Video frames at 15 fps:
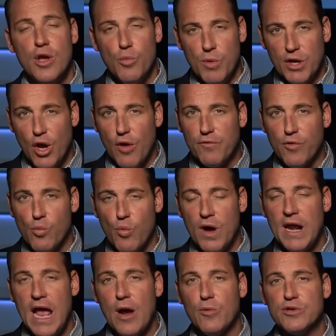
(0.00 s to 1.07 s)
We go for
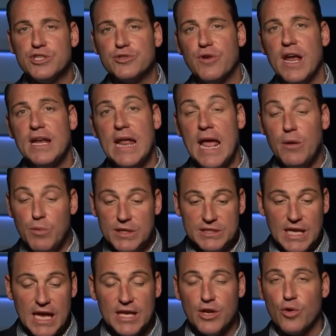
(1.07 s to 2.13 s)
1 hour straight and we
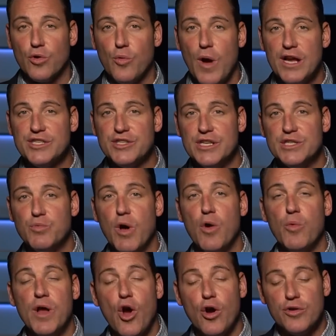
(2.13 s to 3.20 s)
take your questions.
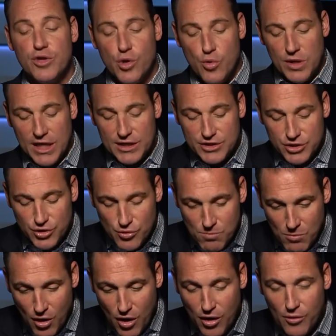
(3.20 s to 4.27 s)
Well, we are doing it
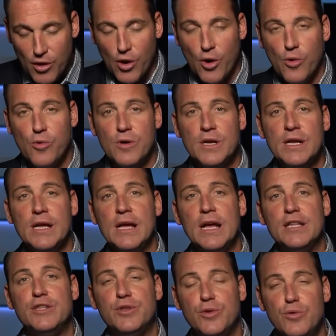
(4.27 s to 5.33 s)
tomorrow,
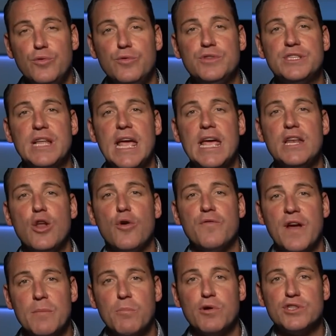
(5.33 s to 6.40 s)
Tuesday,
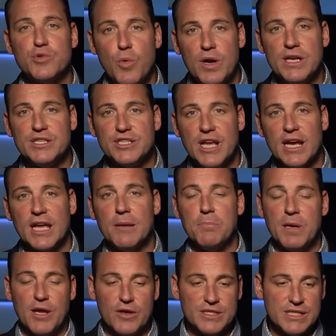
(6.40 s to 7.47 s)
November 22nd,
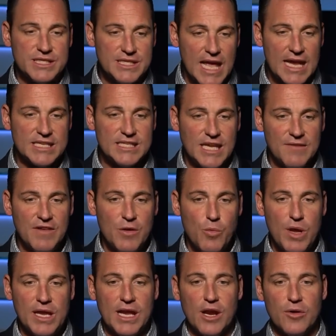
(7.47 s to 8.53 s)
because it's Thanksgiving
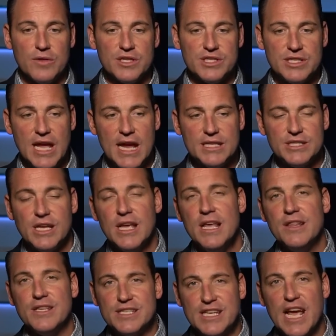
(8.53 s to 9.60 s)
week here in the States.
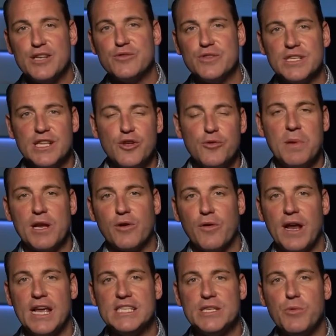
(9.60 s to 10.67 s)
The schedule's a little
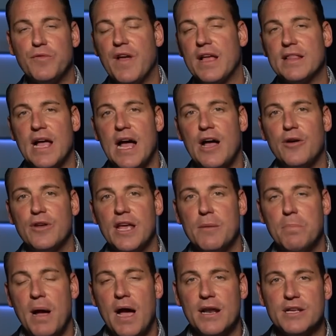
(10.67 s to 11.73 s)
crazy. We've got the holiday
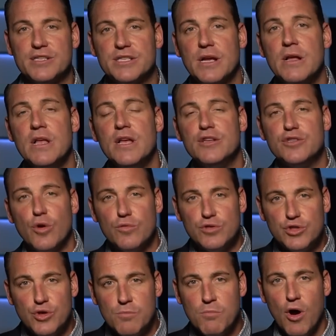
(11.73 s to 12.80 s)
upon us. So
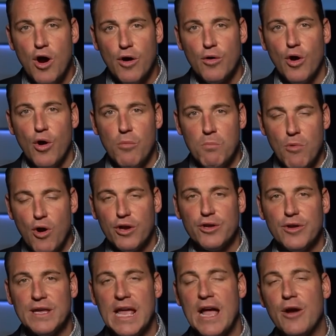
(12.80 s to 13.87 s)
tomorrow, mark
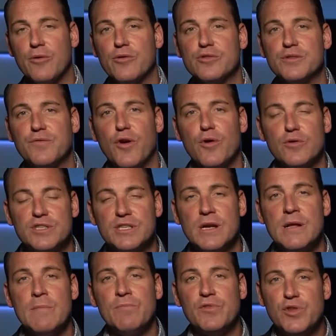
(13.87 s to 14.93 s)
your calendars, folks,
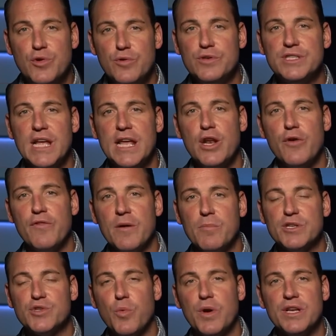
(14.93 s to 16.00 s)
Tuesday,
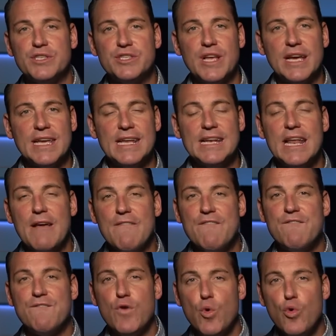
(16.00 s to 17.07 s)
November 22nd,
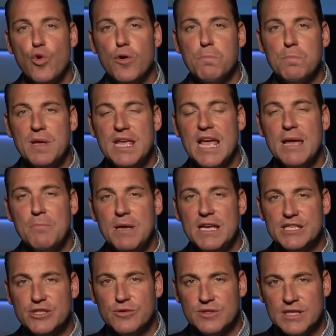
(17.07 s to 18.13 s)
4 p.m.
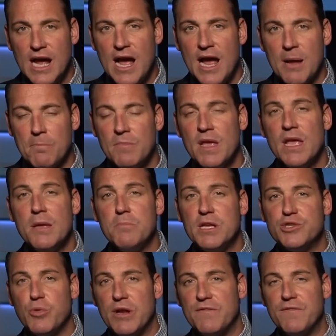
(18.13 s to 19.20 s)
Eastern Time.
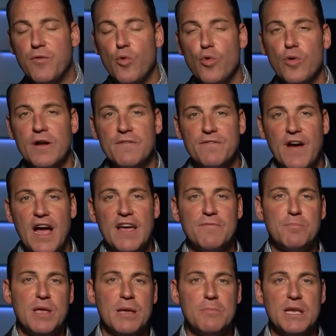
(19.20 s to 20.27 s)
Between 4 and
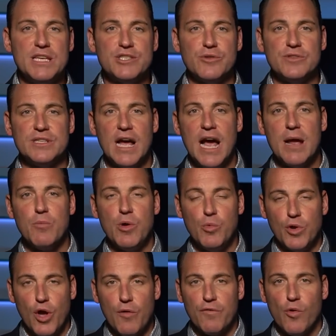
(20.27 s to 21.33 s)
5 p.m. Eastern Time, we
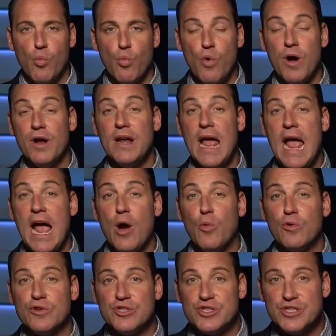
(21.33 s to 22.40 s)
will go for 1
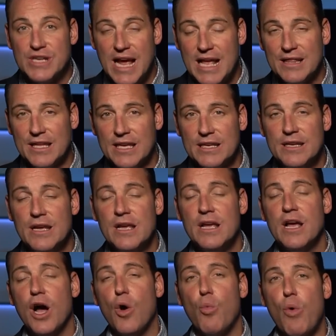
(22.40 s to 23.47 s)
hour solid,
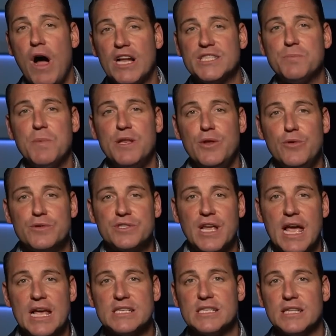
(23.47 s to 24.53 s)
a Watchman
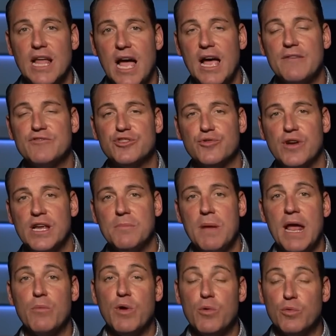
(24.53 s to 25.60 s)
Newscast live stream,
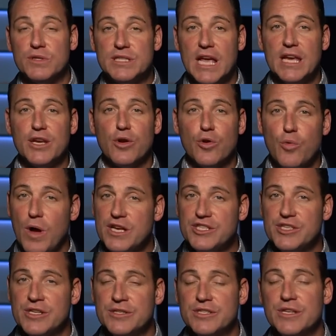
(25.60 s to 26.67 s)
and we will take your
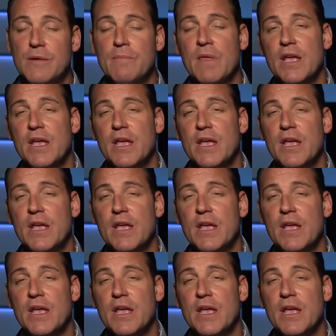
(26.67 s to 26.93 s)
questions.